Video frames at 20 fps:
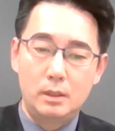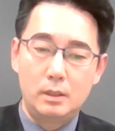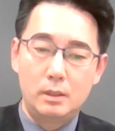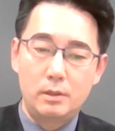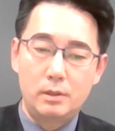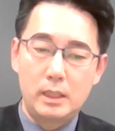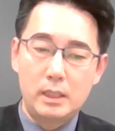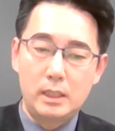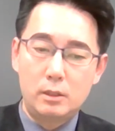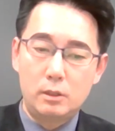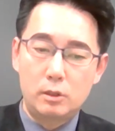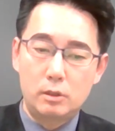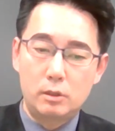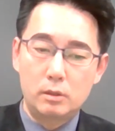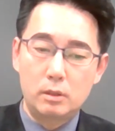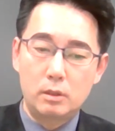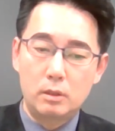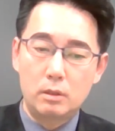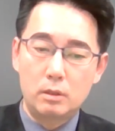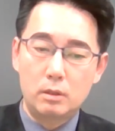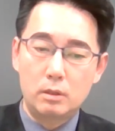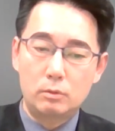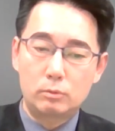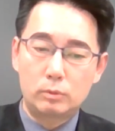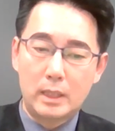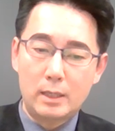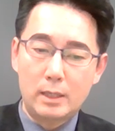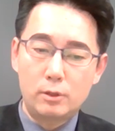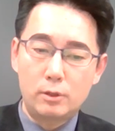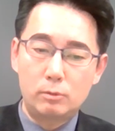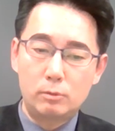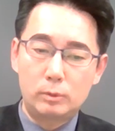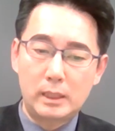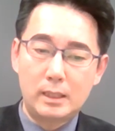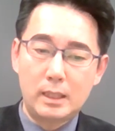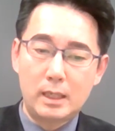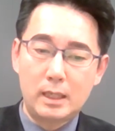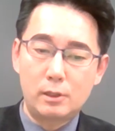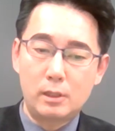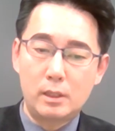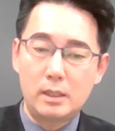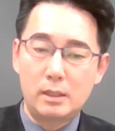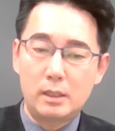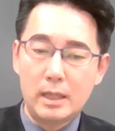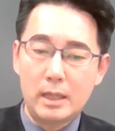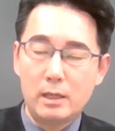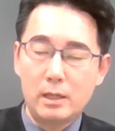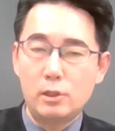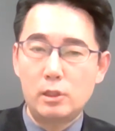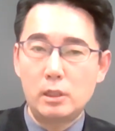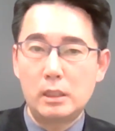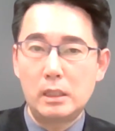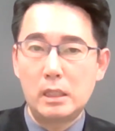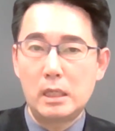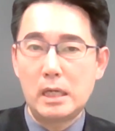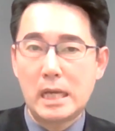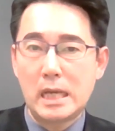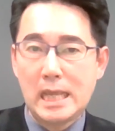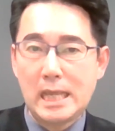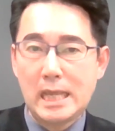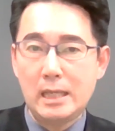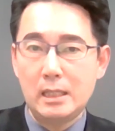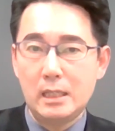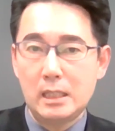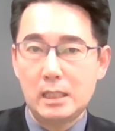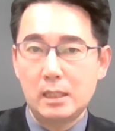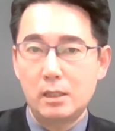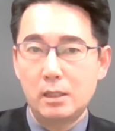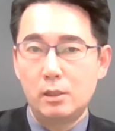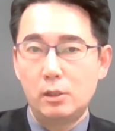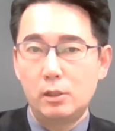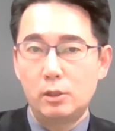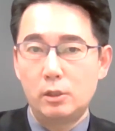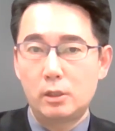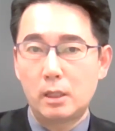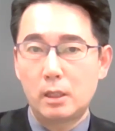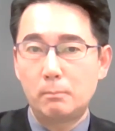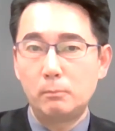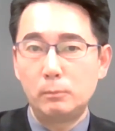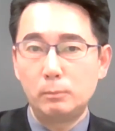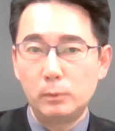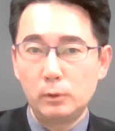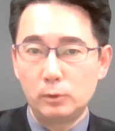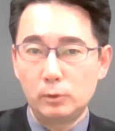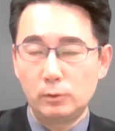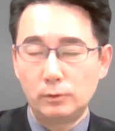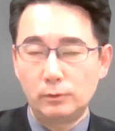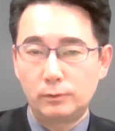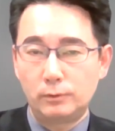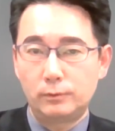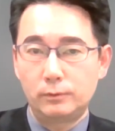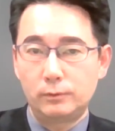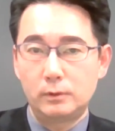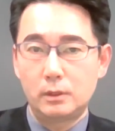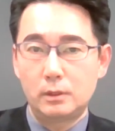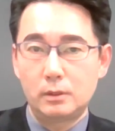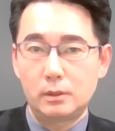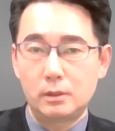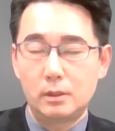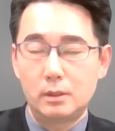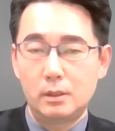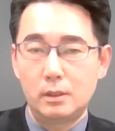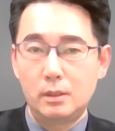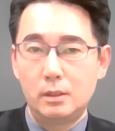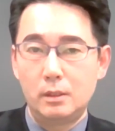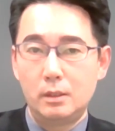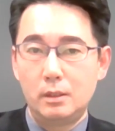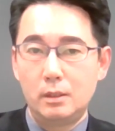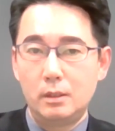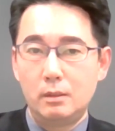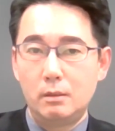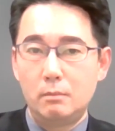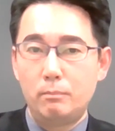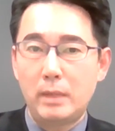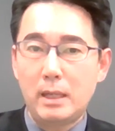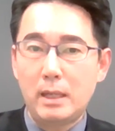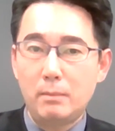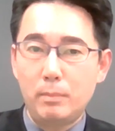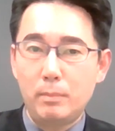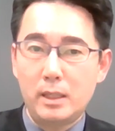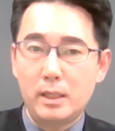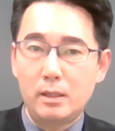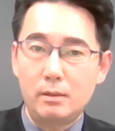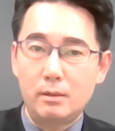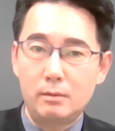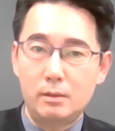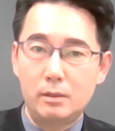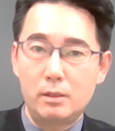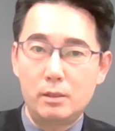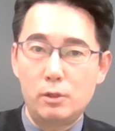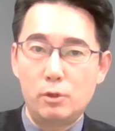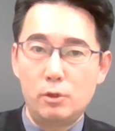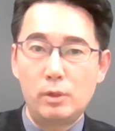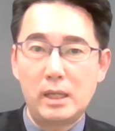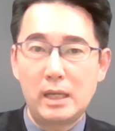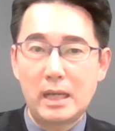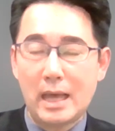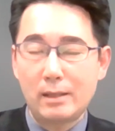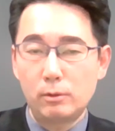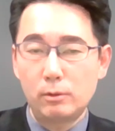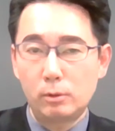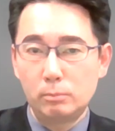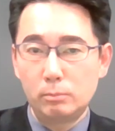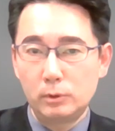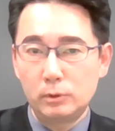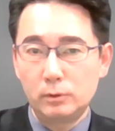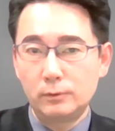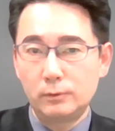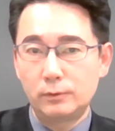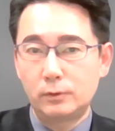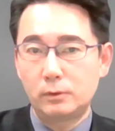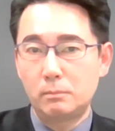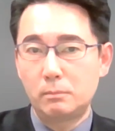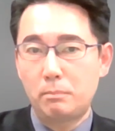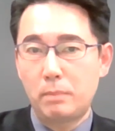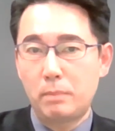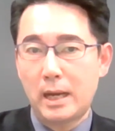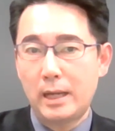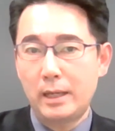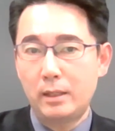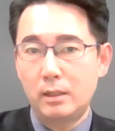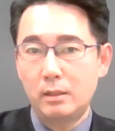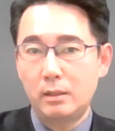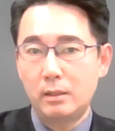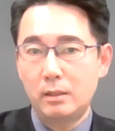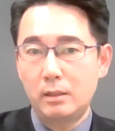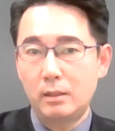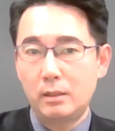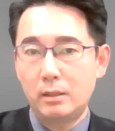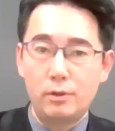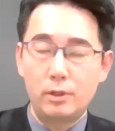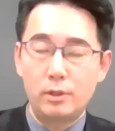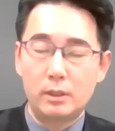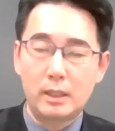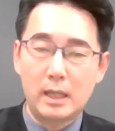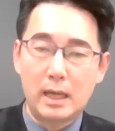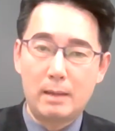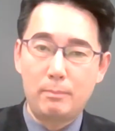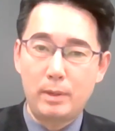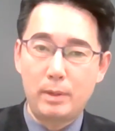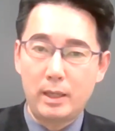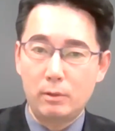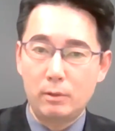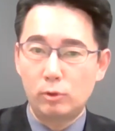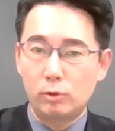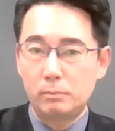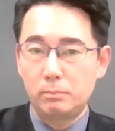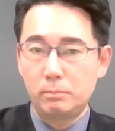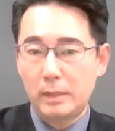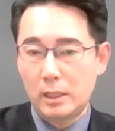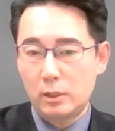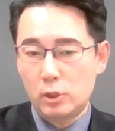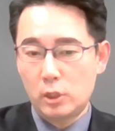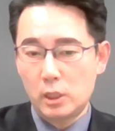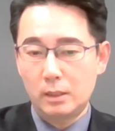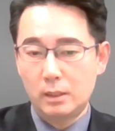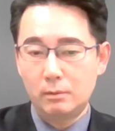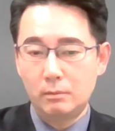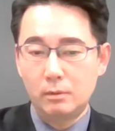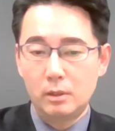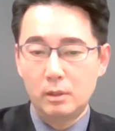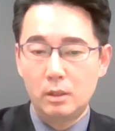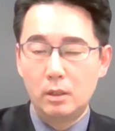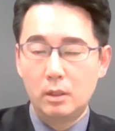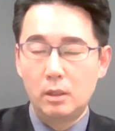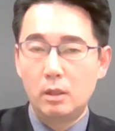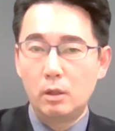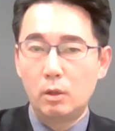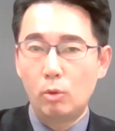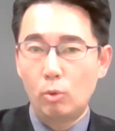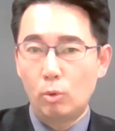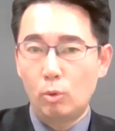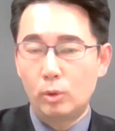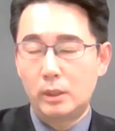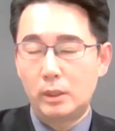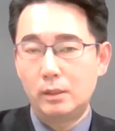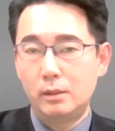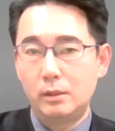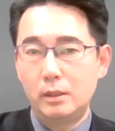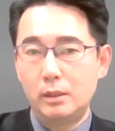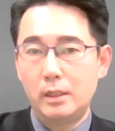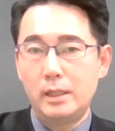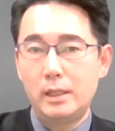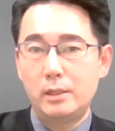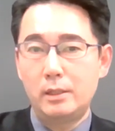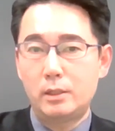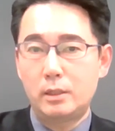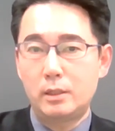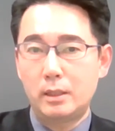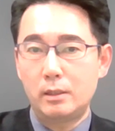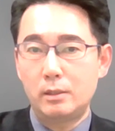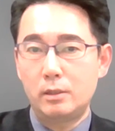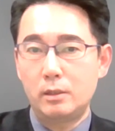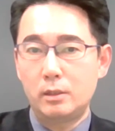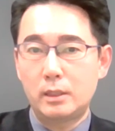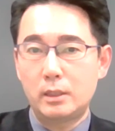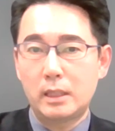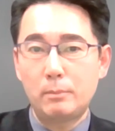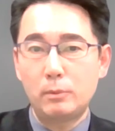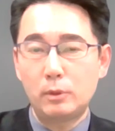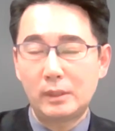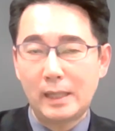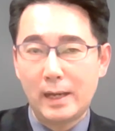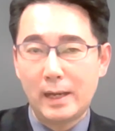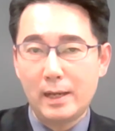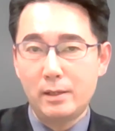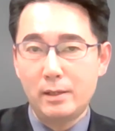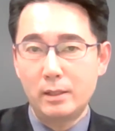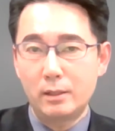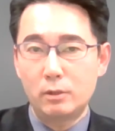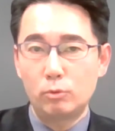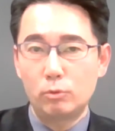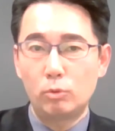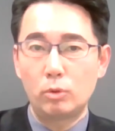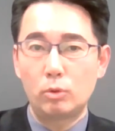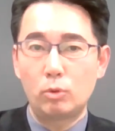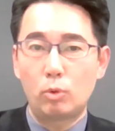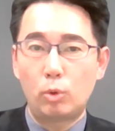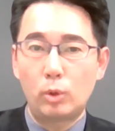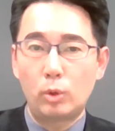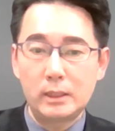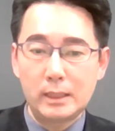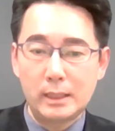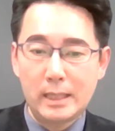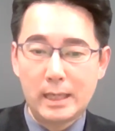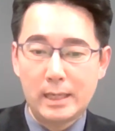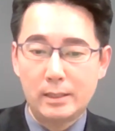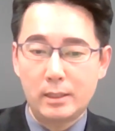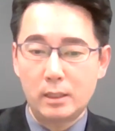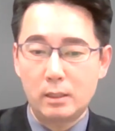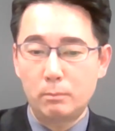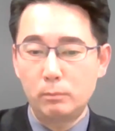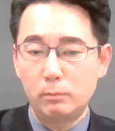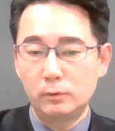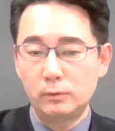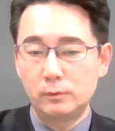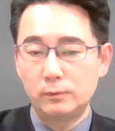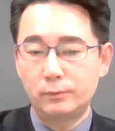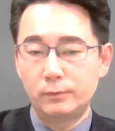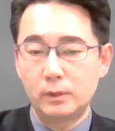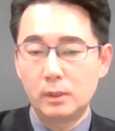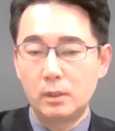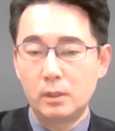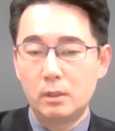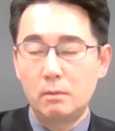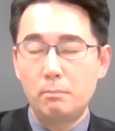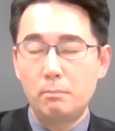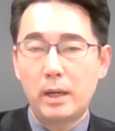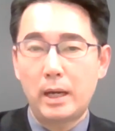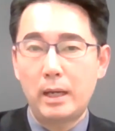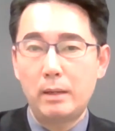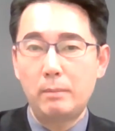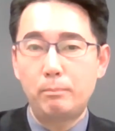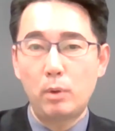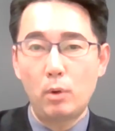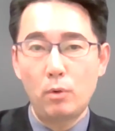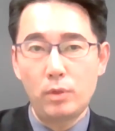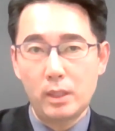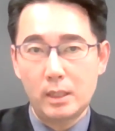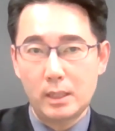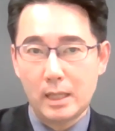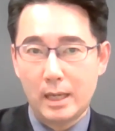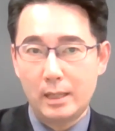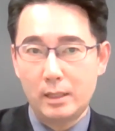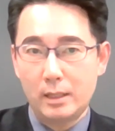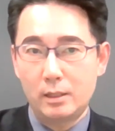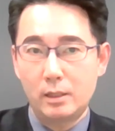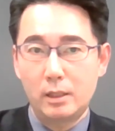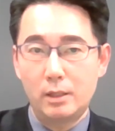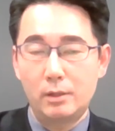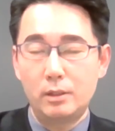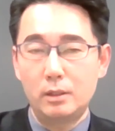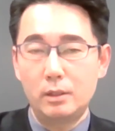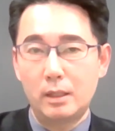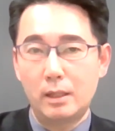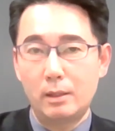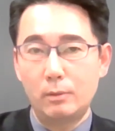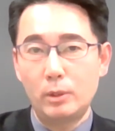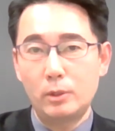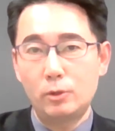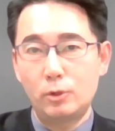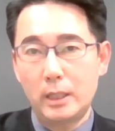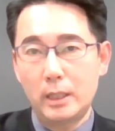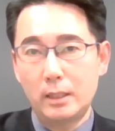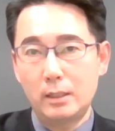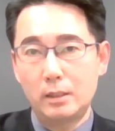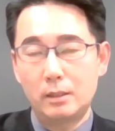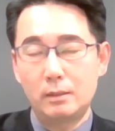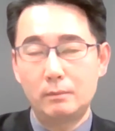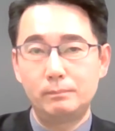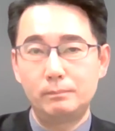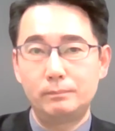This gradual reduction in tension needs some moves, maybe unilateral moves by either Taipei or Beijing, or it's a simultaneous or coordinated move by both sides in the Taiwan Strait.